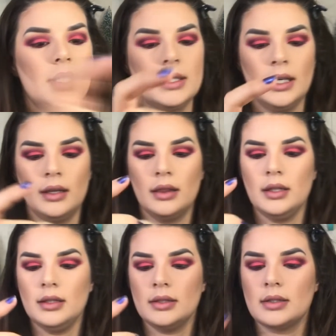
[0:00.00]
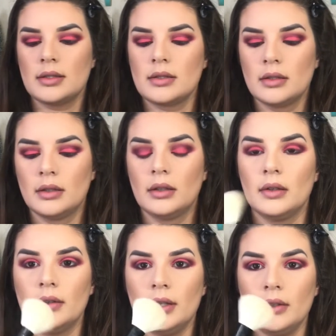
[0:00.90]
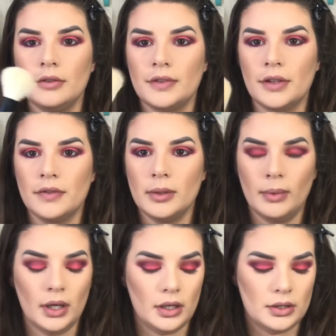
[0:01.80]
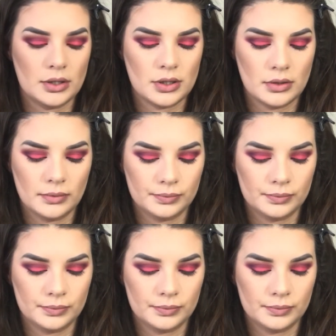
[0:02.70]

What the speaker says: Take this little fluffy brush